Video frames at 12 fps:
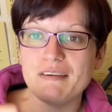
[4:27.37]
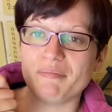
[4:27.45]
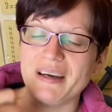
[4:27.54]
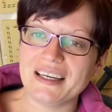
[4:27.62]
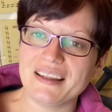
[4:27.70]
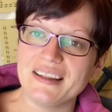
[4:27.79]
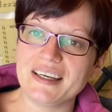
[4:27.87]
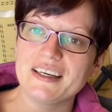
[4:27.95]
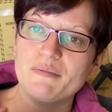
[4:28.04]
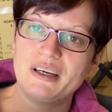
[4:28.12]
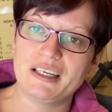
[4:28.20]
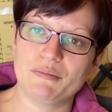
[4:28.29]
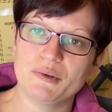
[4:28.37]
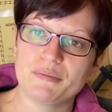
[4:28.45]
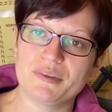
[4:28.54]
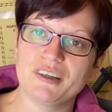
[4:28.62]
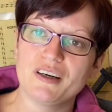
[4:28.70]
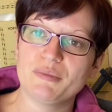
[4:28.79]
made it thicker, made it more
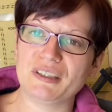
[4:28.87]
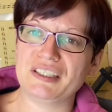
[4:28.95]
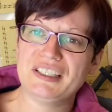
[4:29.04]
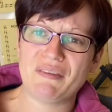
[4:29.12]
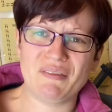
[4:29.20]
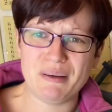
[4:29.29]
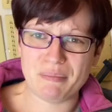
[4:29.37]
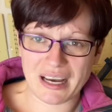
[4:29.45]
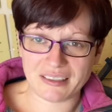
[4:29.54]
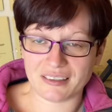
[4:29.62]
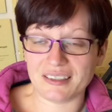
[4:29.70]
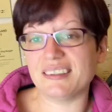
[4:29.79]
absorbent, generally better.